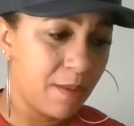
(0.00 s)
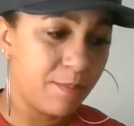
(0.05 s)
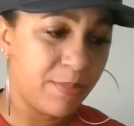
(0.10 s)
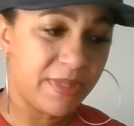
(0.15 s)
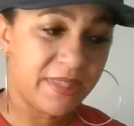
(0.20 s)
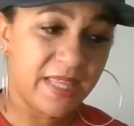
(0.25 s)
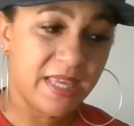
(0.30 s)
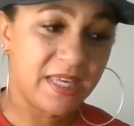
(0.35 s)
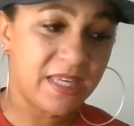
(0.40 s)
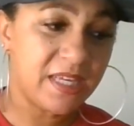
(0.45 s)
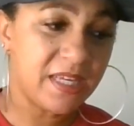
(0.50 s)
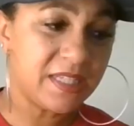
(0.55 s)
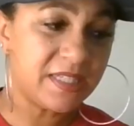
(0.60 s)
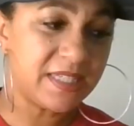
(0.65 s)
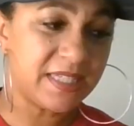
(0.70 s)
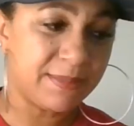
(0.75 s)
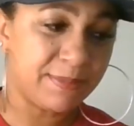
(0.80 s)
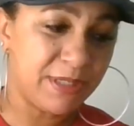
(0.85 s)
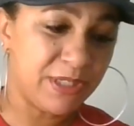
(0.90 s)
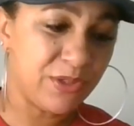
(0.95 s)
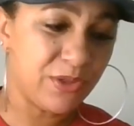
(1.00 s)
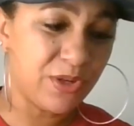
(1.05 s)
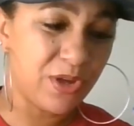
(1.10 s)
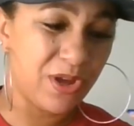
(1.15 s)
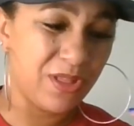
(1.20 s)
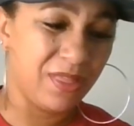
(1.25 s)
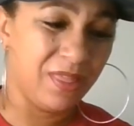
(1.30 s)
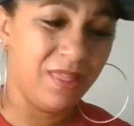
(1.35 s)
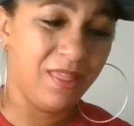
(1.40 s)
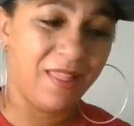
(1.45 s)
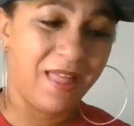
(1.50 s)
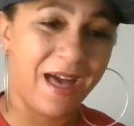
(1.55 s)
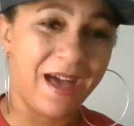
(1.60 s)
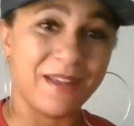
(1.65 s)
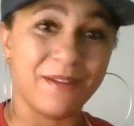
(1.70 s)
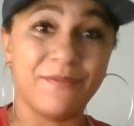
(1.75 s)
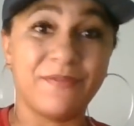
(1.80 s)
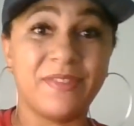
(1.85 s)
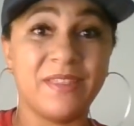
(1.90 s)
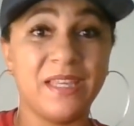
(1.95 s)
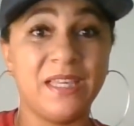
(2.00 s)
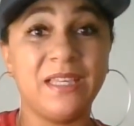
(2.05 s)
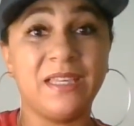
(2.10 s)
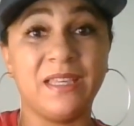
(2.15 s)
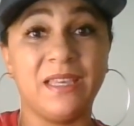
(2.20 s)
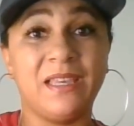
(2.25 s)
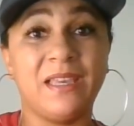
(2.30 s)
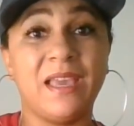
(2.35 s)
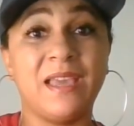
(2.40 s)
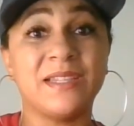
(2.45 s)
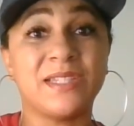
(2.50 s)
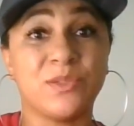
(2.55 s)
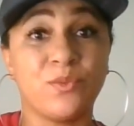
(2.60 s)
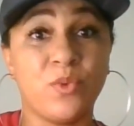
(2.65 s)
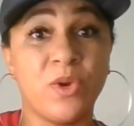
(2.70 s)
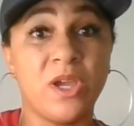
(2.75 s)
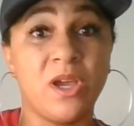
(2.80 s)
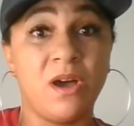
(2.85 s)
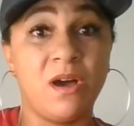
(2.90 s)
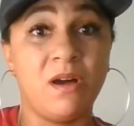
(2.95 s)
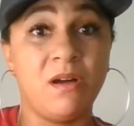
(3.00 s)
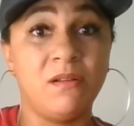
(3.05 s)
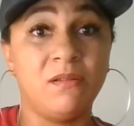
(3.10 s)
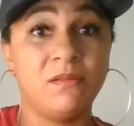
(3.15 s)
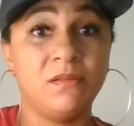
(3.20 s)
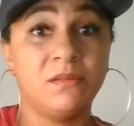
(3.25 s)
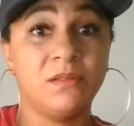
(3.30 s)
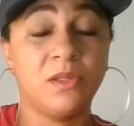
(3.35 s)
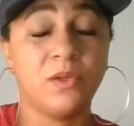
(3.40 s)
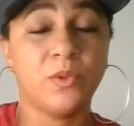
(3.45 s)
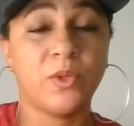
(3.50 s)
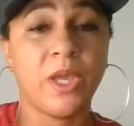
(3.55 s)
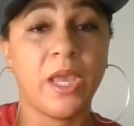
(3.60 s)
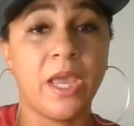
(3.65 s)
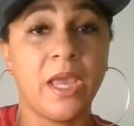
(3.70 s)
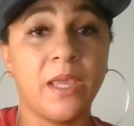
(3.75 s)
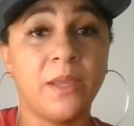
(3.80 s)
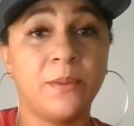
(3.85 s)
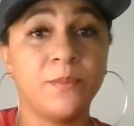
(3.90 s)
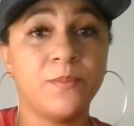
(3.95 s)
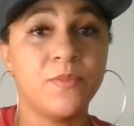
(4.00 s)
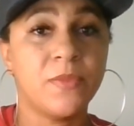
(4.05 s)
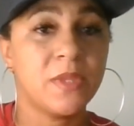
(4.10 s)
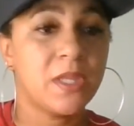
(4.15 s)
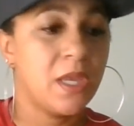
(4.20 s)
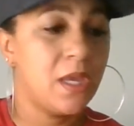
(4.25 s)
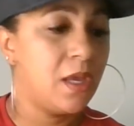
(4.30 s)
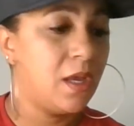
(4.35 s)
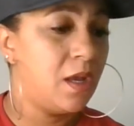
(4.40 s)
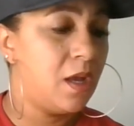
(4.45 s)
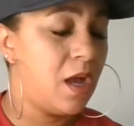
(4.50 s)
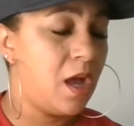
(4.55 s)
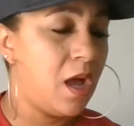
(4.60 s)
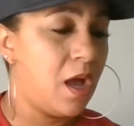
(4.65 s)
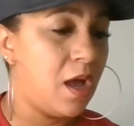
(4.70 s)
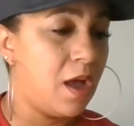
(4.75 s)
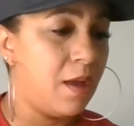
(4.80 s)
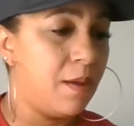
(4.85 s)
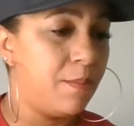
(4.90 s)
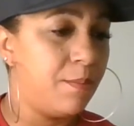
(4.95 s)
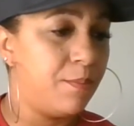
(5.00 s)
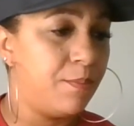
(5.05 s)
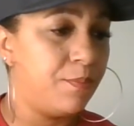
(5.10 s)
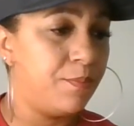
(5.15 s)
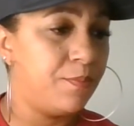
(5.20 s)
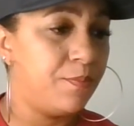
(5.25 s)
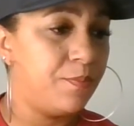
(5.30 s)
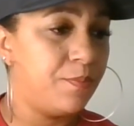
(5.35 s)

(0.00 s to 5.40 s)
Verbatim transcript: but they could just be doing a lot of thinking as well. Okay. Um,